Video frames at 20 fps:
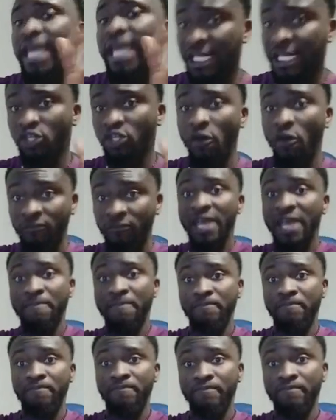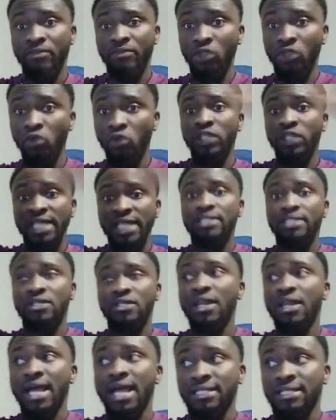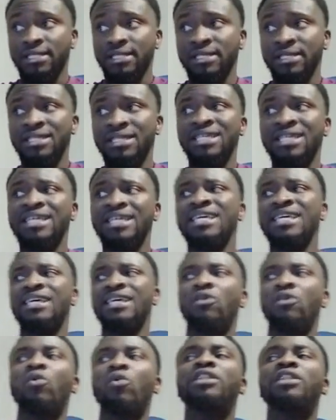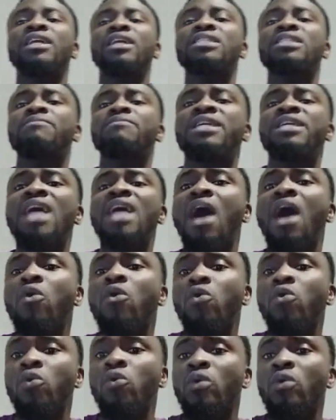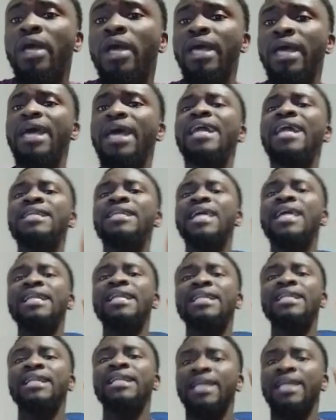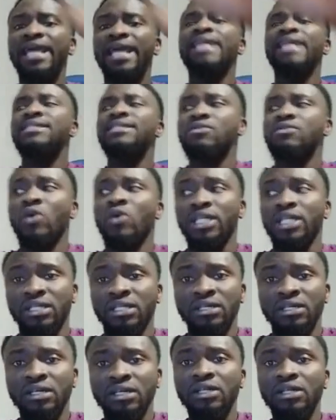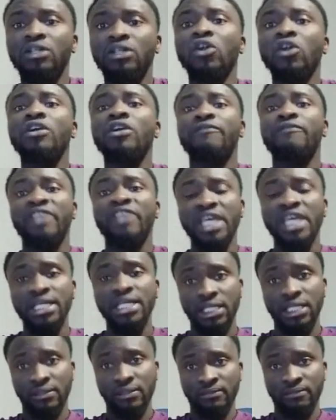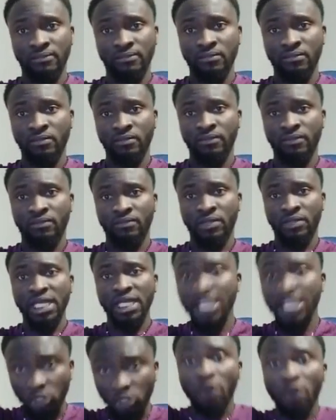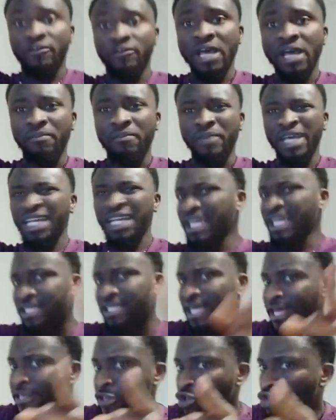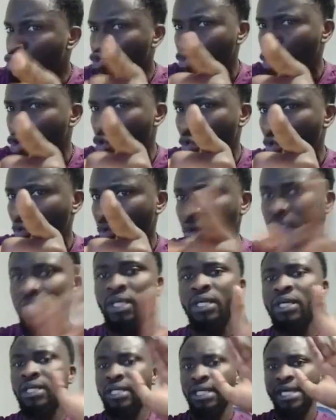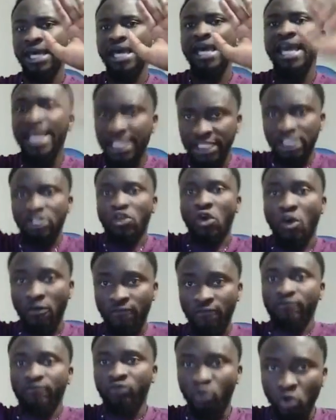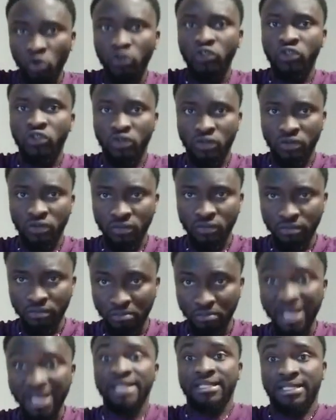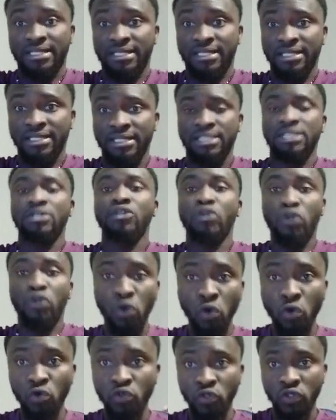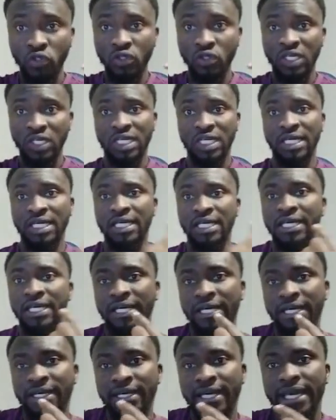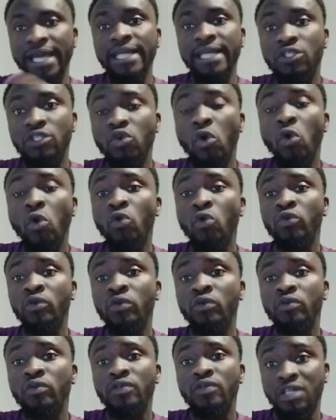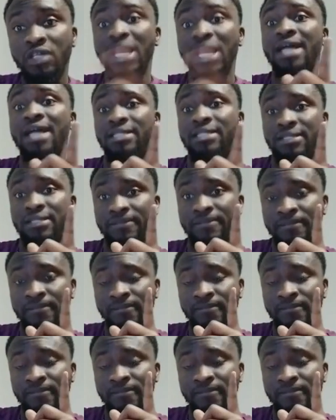Each of them knows its salat. What tasbihahu, and then its what? Glorification. Each of them. He didn't say you know. Each of those birds knows its own salat.